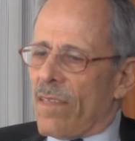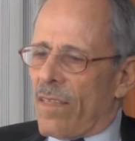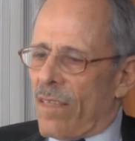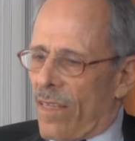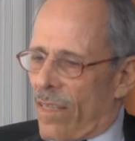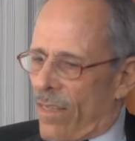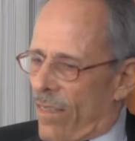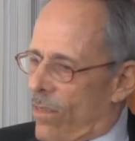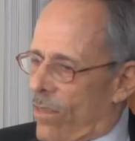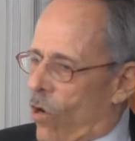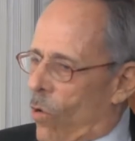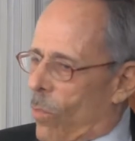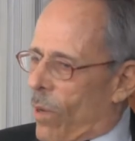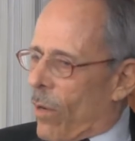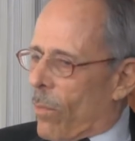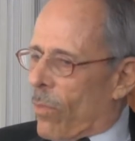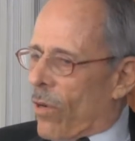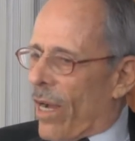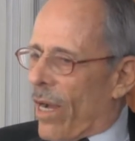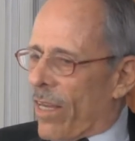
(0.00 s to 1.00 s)
the
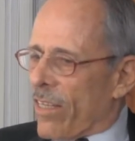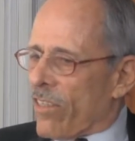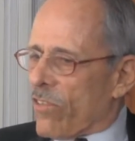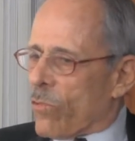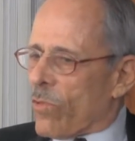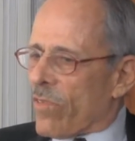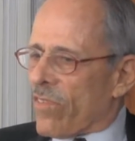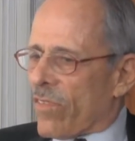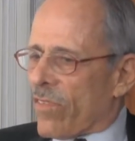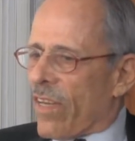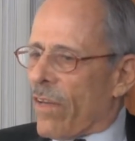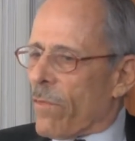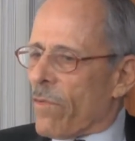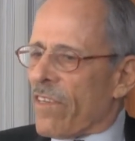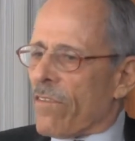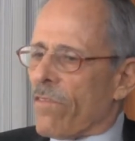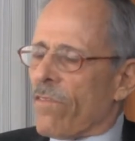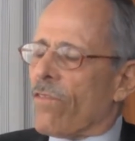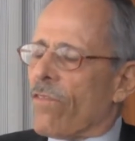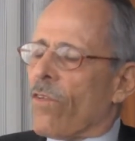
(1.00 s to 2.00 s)
Nobel Prize was
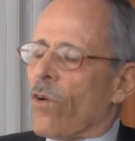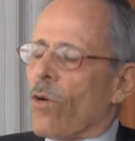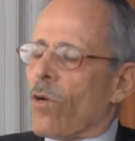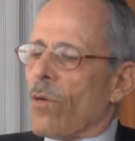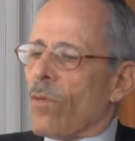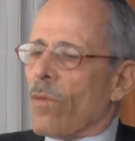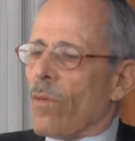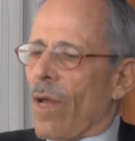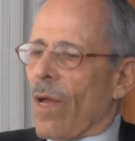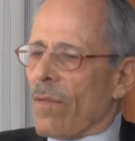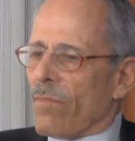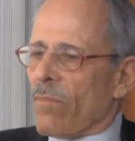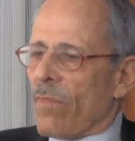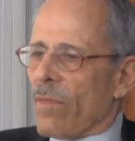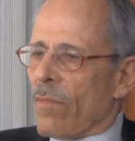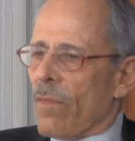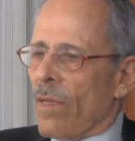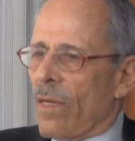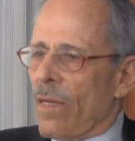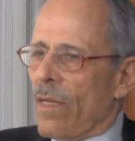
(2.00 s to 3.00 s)
given for
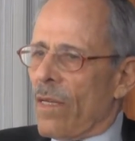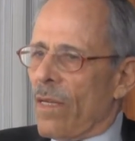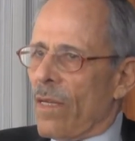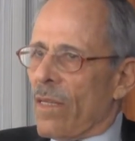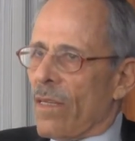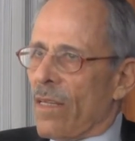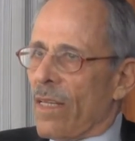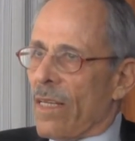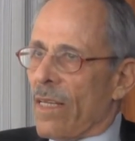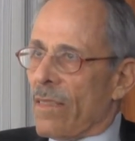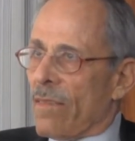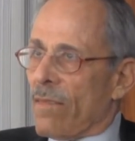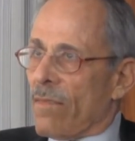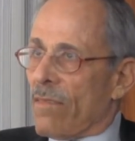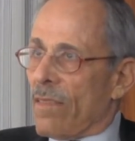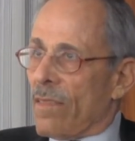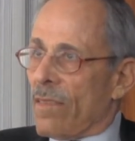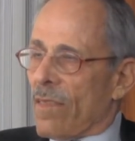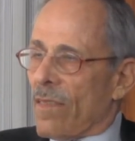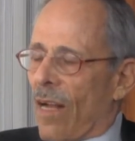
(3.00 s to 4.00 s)
the
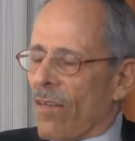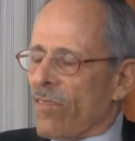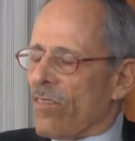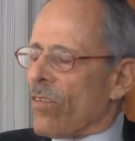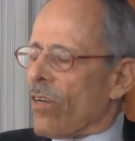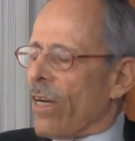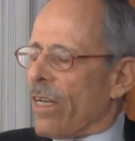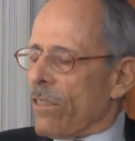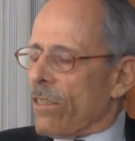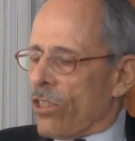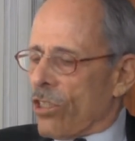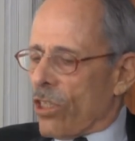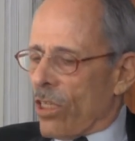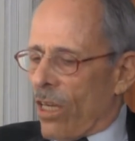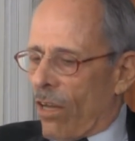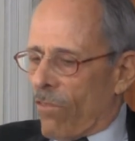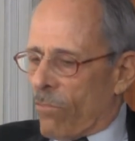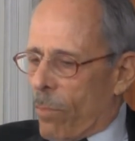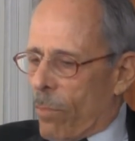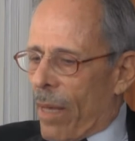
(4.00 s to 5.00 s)
isolation
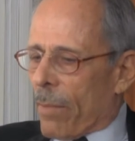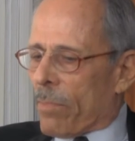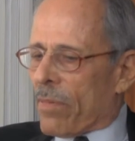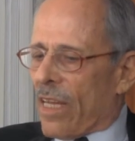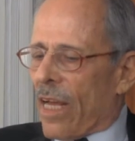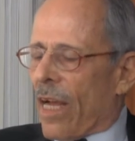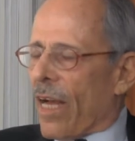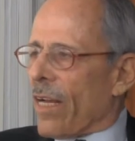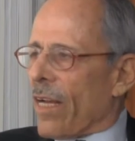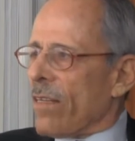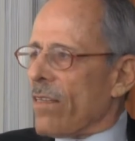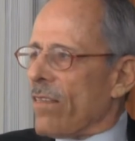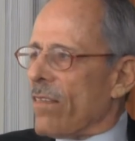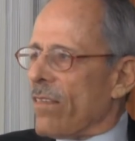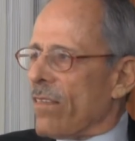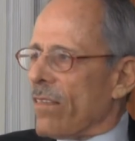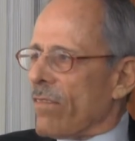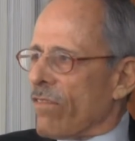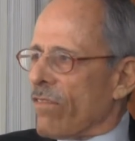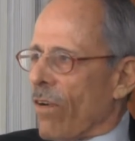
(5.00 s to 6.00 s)
of
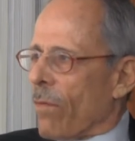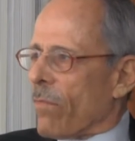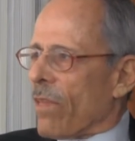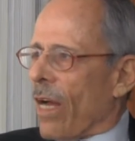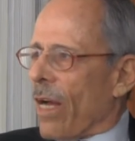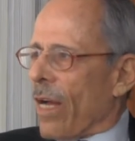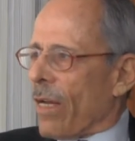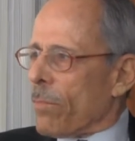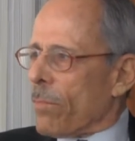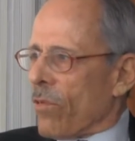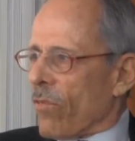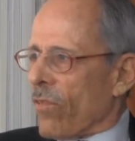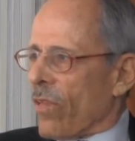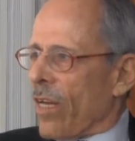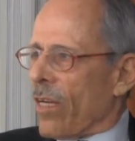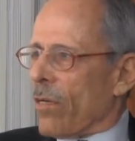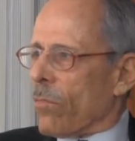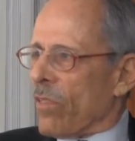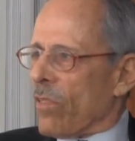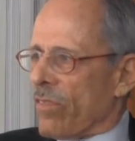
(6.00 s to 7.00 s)
peptides from the
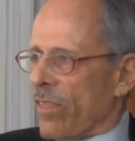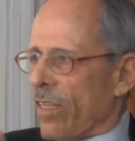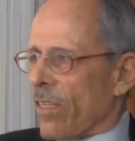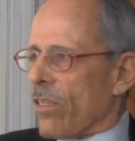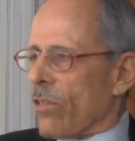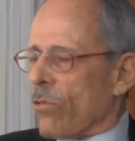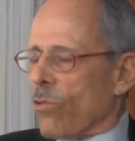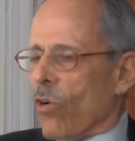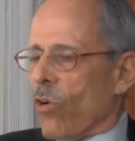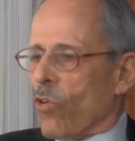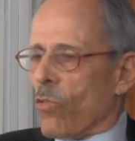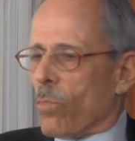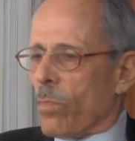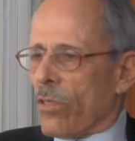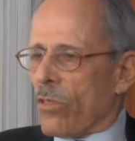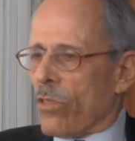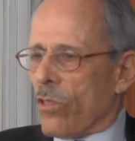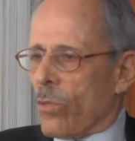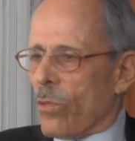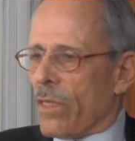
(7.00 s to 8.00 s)
hypothalamus that controlled
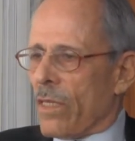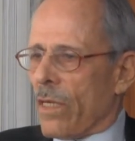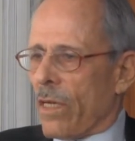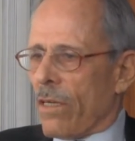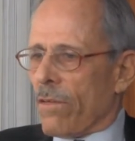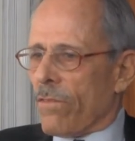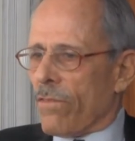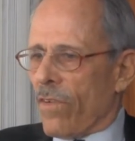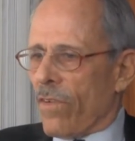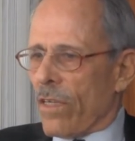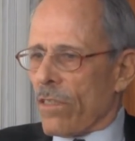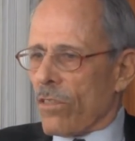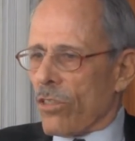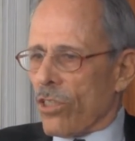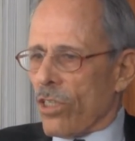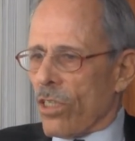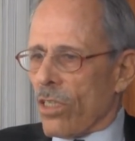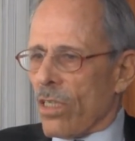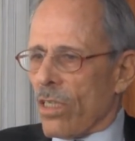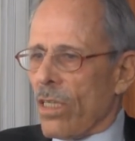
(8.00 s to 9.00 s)
pituitary
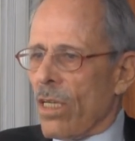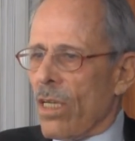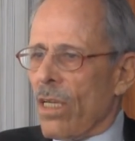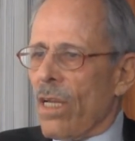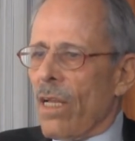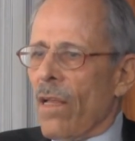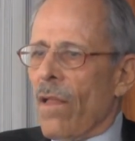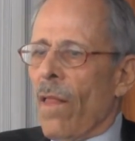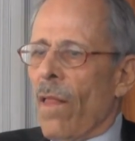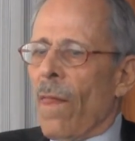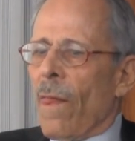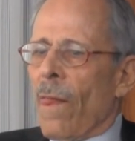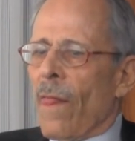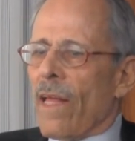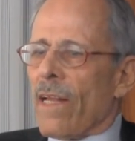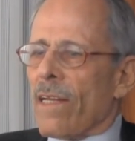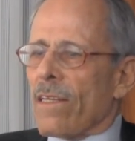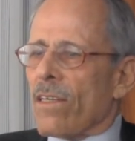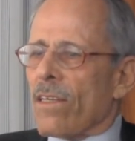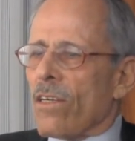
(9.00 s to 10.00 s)
function,
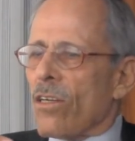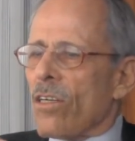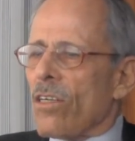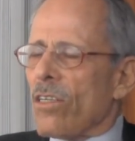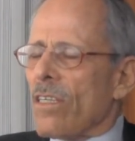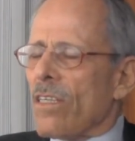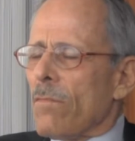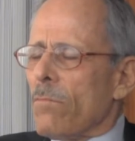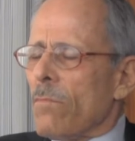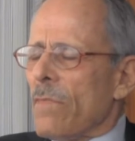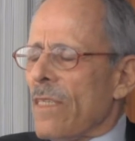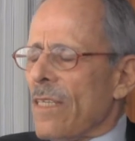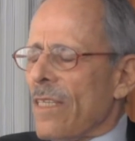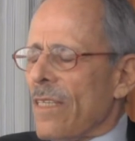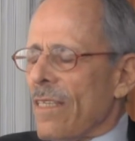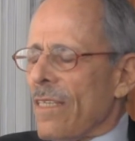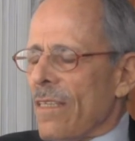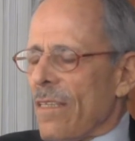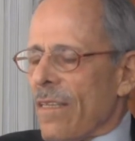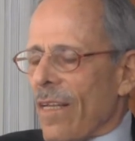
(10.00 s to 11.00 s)
it occurred to
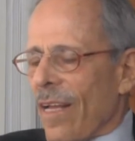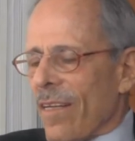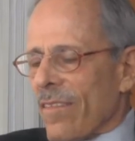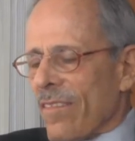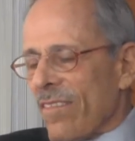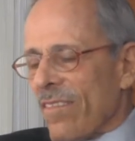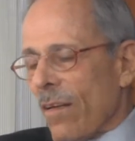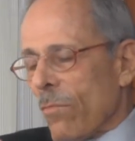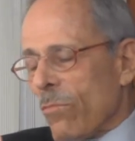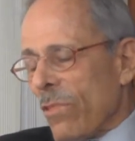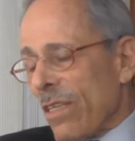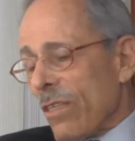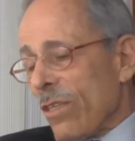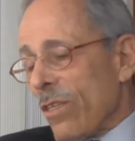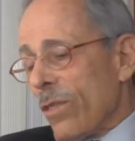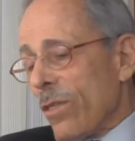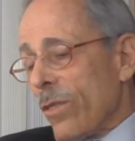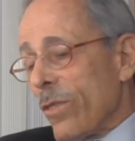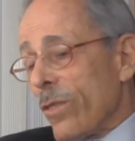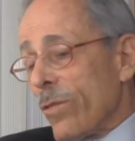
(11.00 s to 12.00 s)
me, as someone
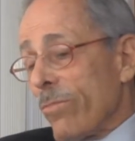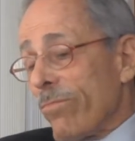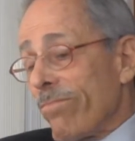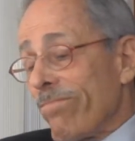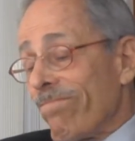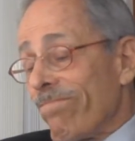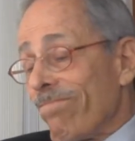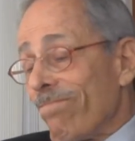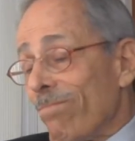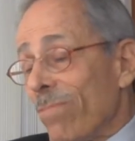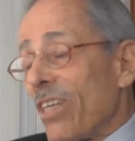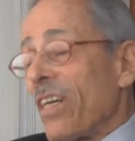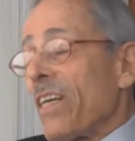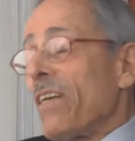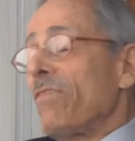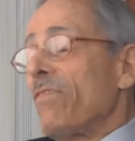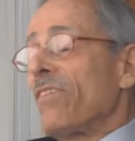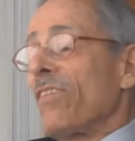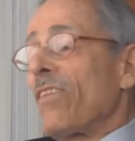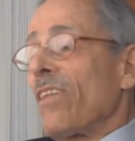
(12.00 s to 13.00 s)
who
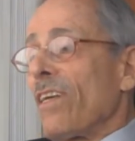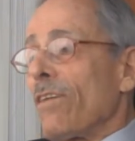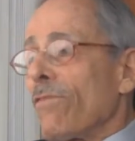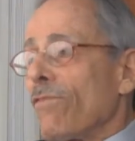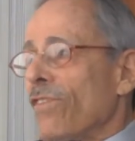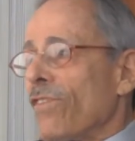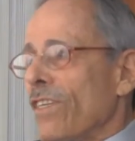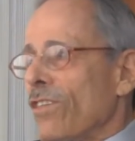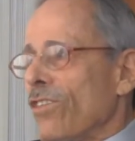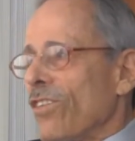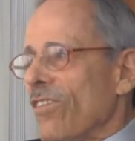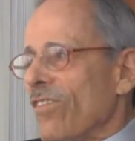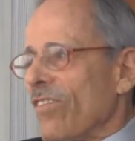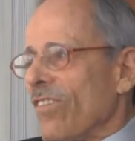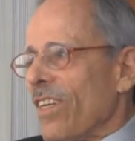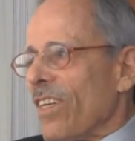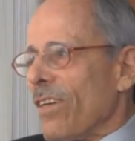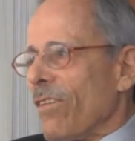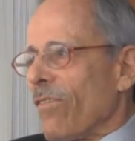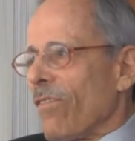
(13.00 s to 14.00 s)
believes in the
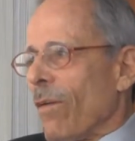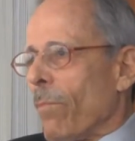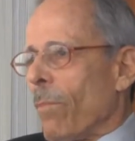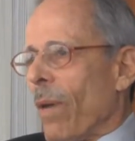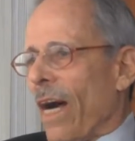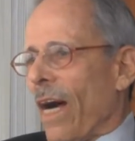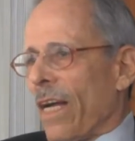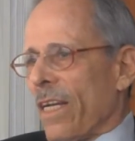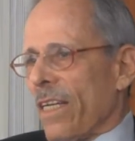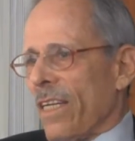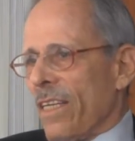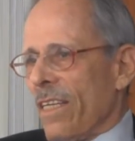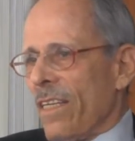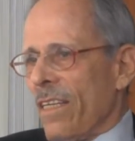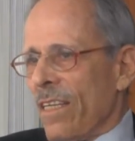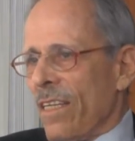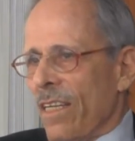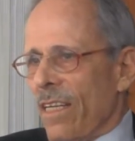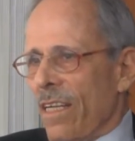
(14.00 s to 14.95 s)
efficiency of the body,